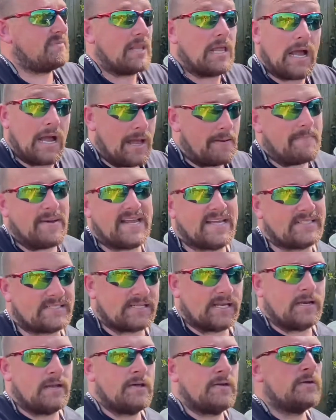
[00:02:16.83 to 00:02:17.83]

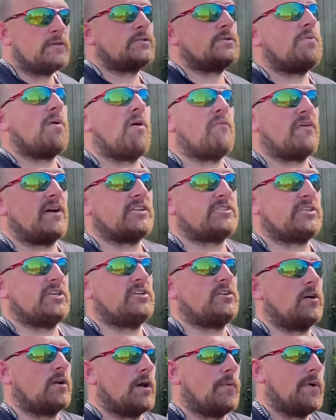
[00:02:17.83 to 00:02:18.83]
Amazing. So what I've actually
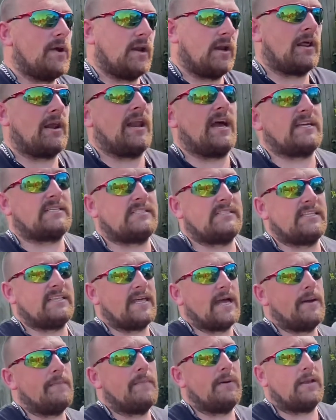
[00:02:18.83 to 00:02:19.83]
done, I went and collected
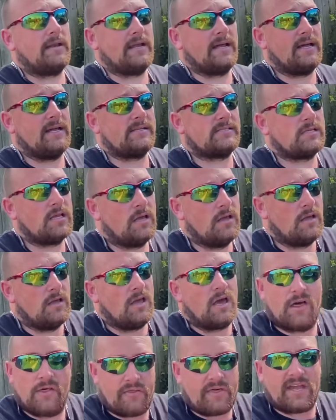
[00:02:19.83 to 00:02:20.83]
them, and as
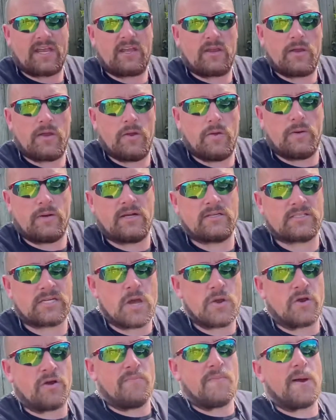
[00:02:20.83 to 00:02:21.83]
a thank you and a
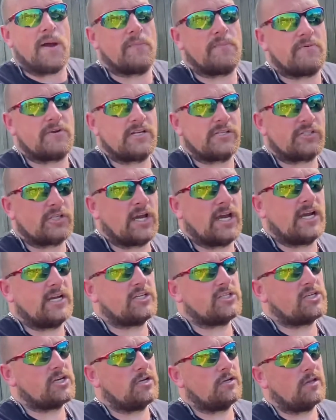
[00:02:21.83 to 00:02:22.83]
token of my
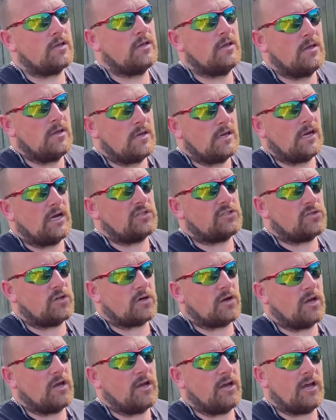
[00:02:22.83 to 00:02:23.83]
appreciation, I took
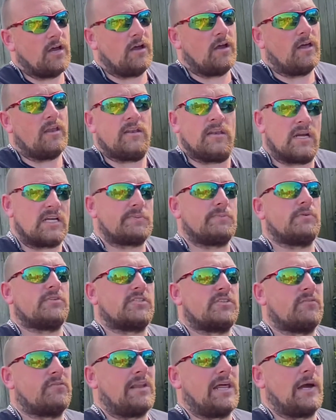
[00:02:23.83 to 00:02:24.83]
a nice bunch of
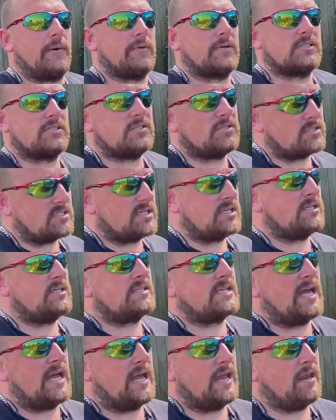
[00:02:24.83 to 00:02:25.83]
flowers just to
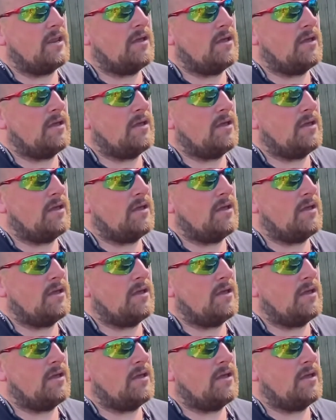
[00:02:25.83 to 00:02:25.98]
say